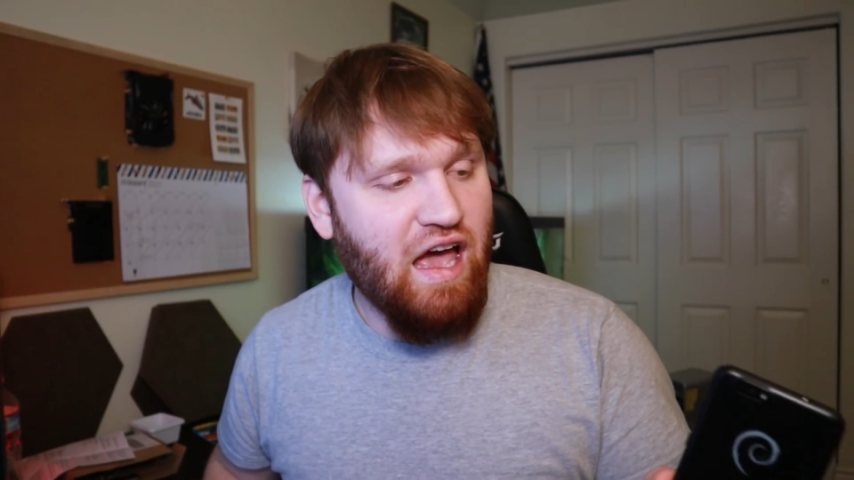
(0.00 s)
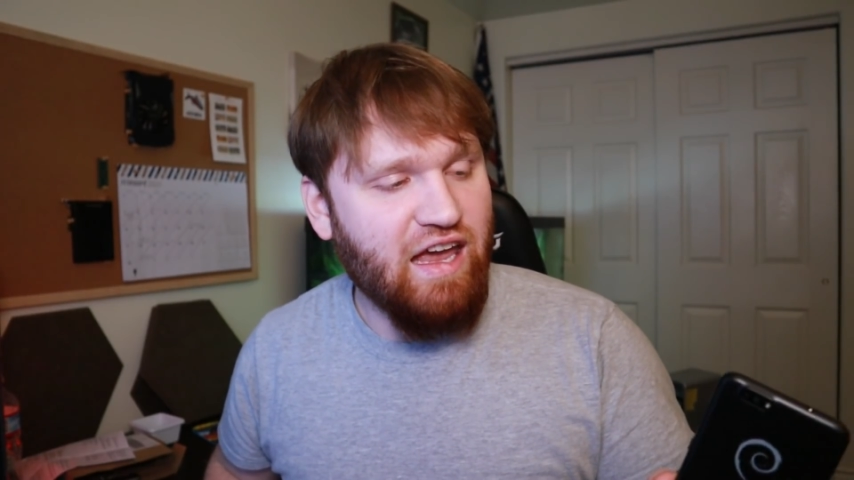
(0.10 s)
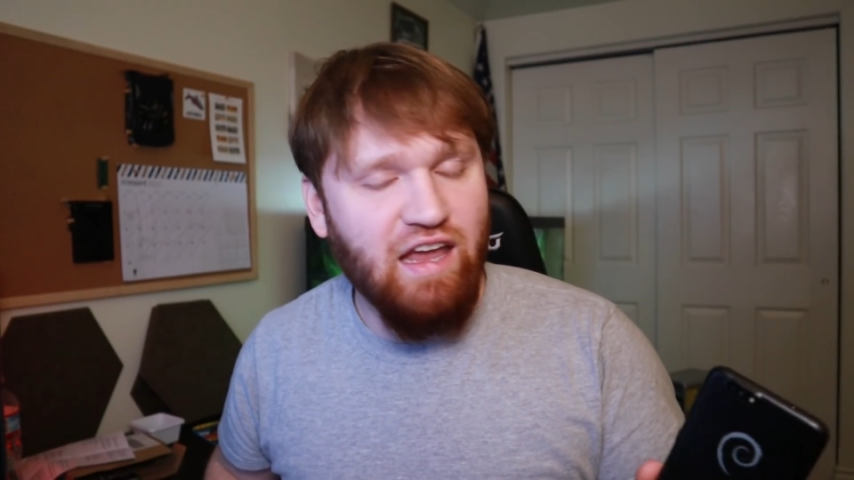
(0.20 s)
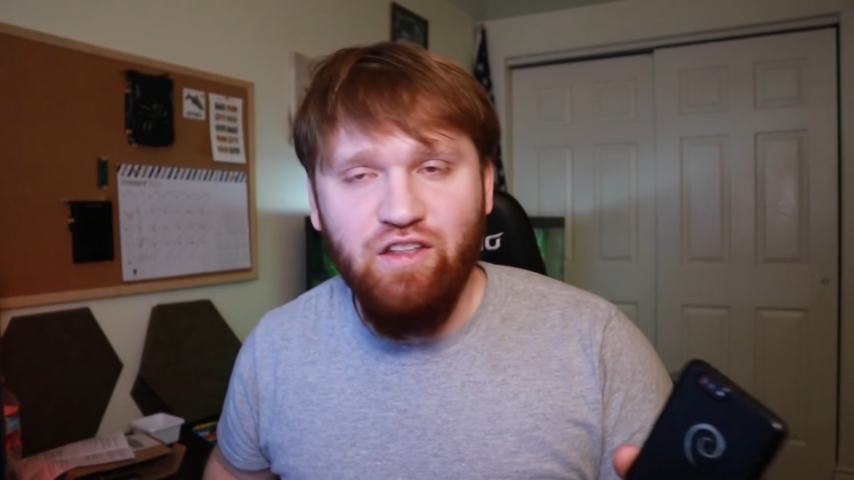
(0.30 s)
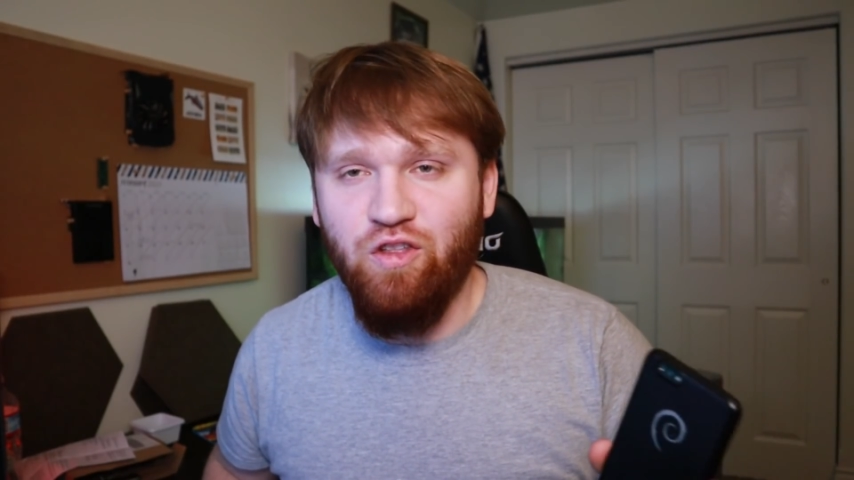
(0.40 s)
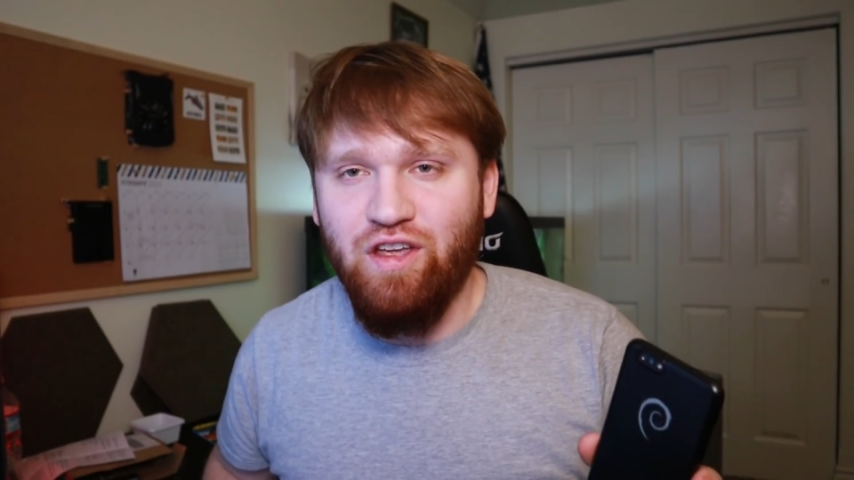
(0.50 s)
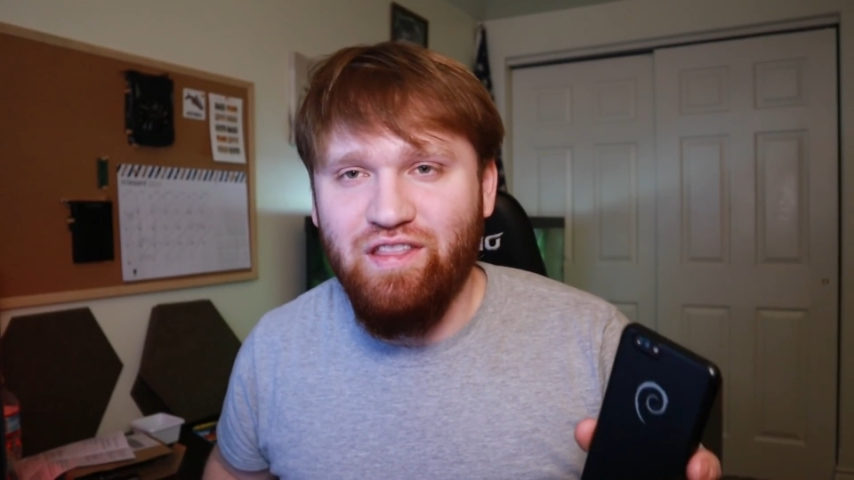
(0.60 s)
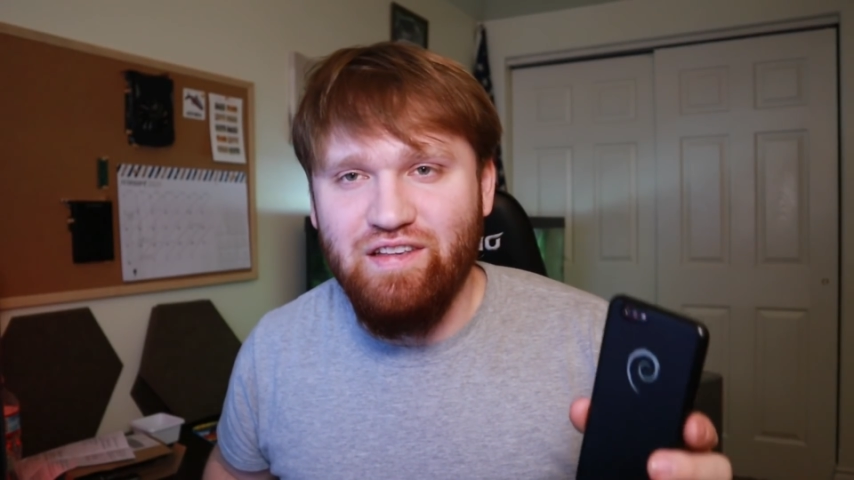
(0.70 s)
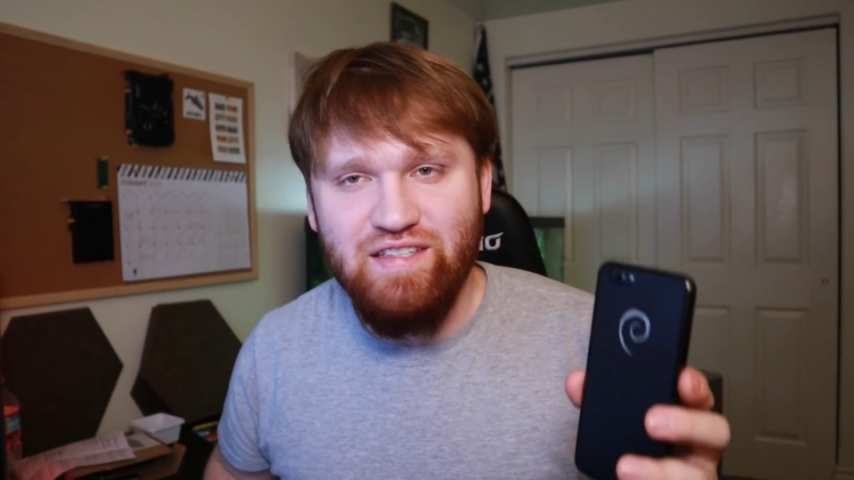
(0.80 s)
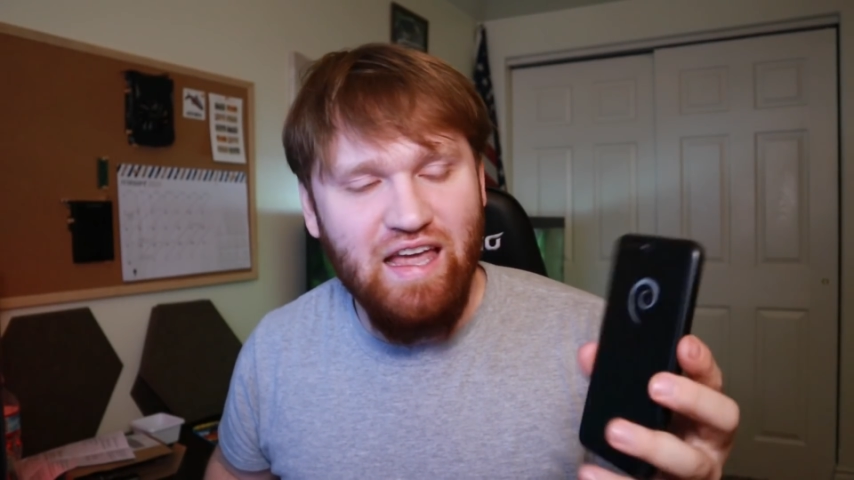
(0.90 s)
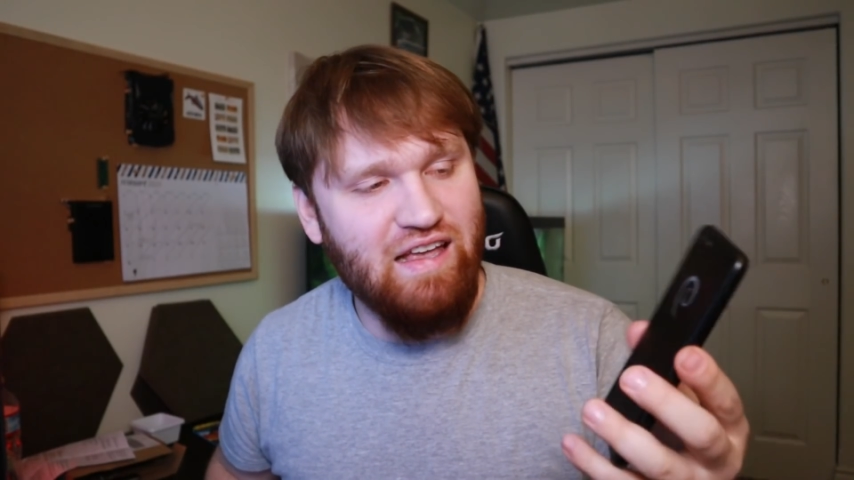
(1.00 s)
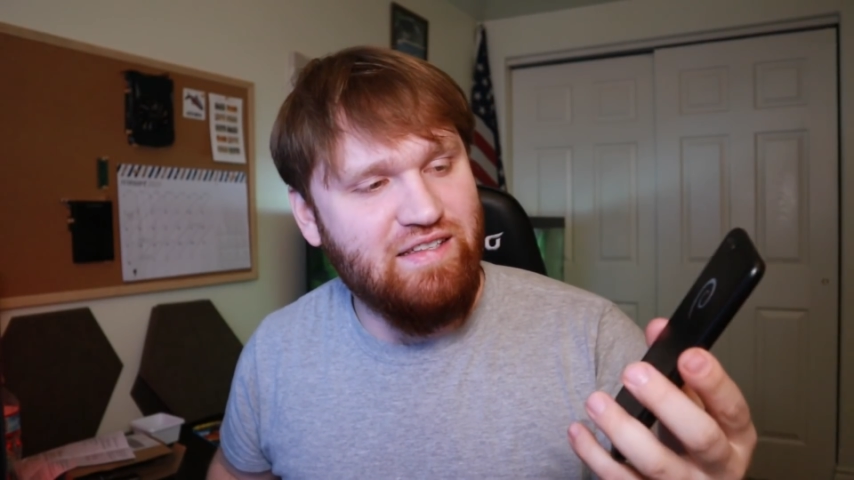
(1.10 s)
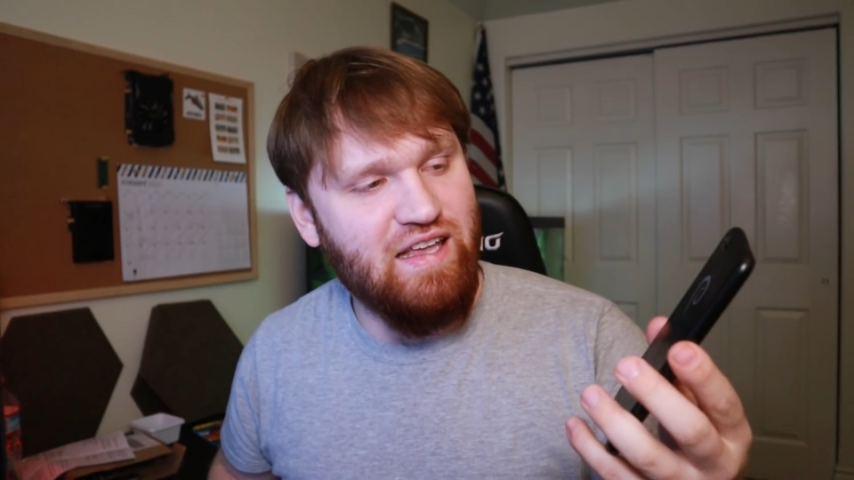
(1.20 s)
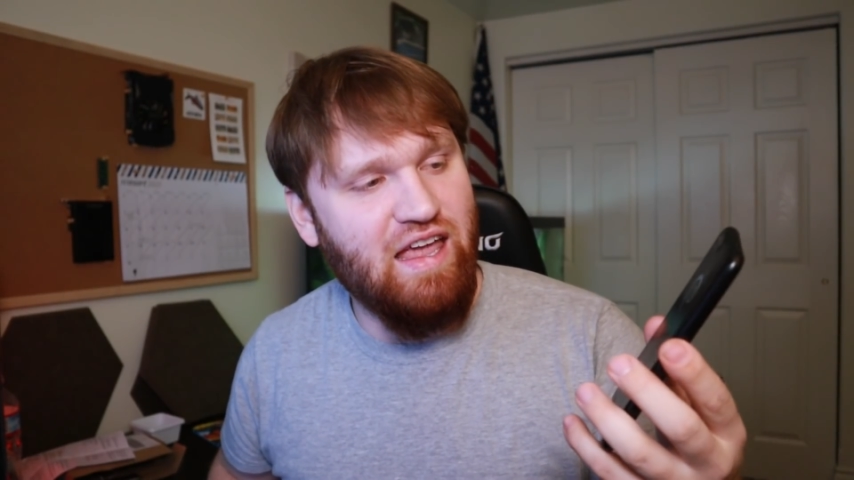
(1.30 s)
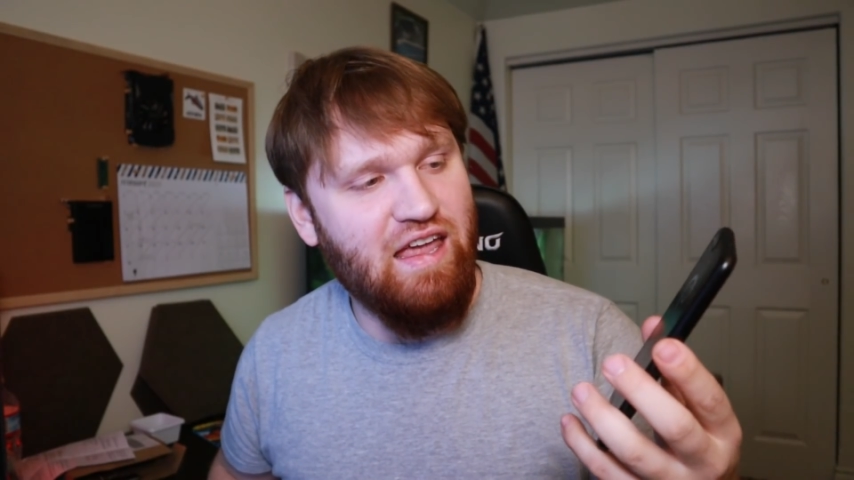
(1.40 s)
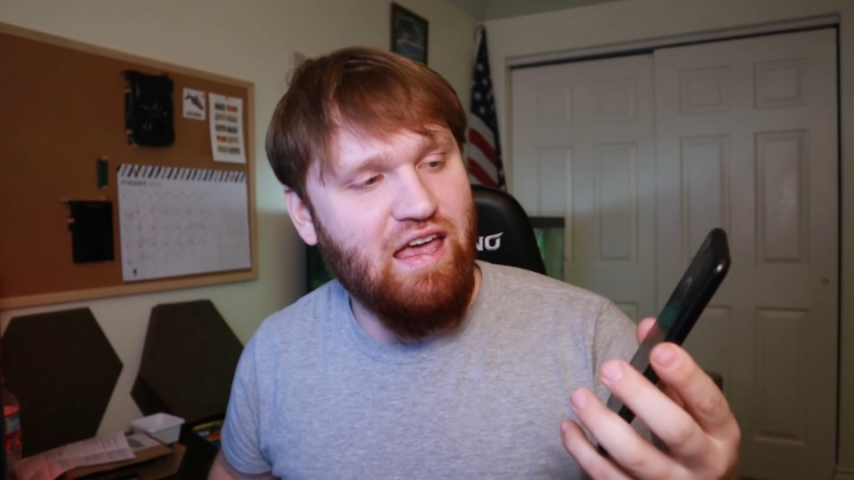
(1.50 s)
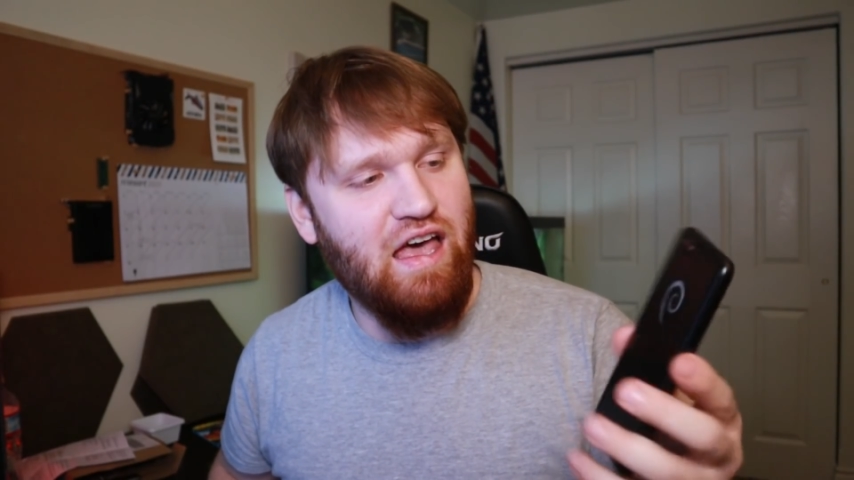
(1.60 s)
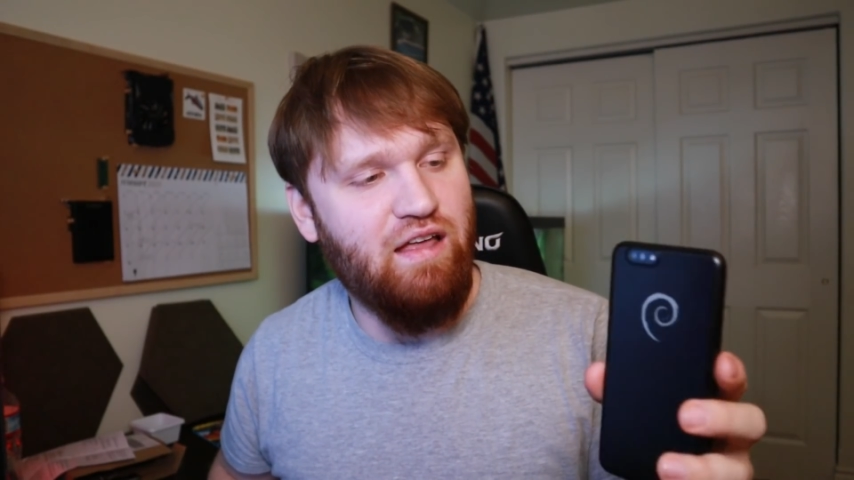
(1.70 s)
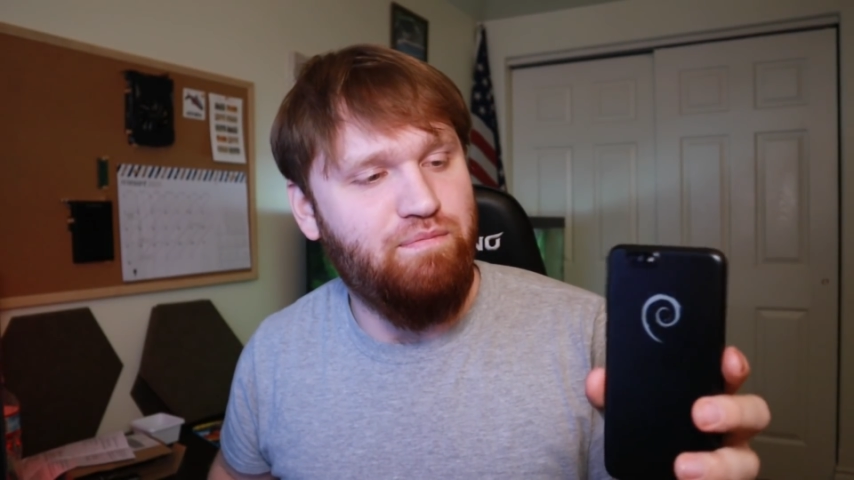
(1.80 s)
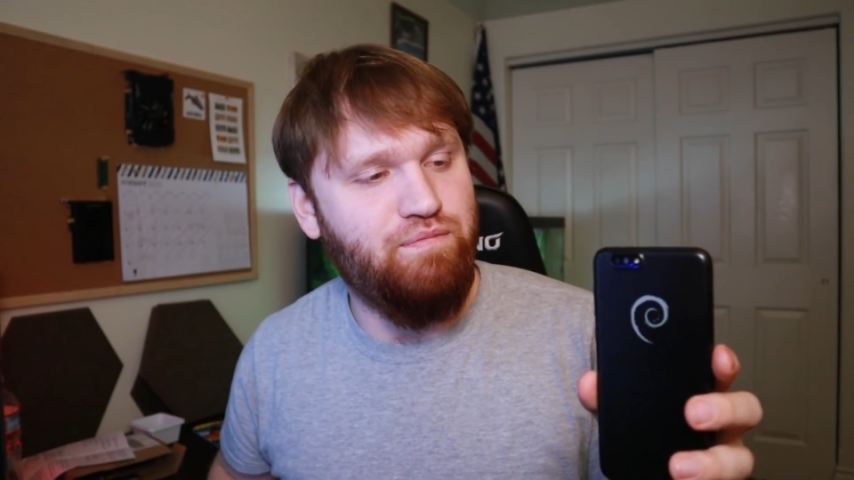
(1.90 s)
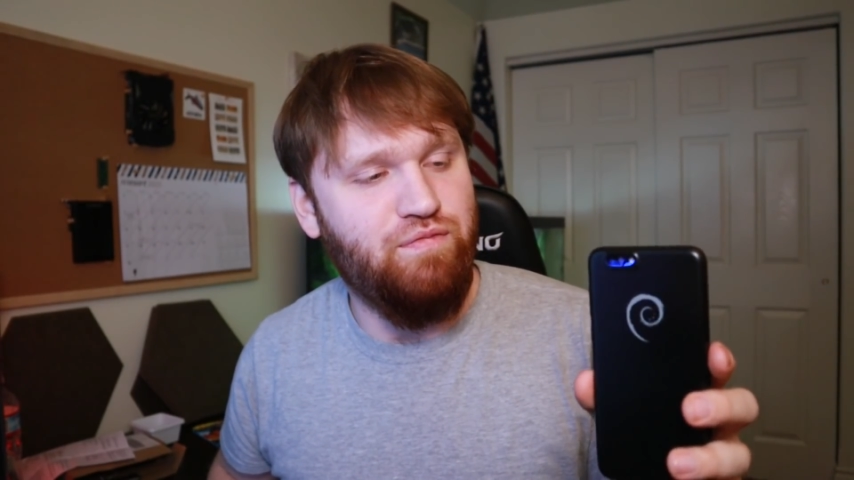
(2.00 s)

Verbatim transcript: I kind of look at this as a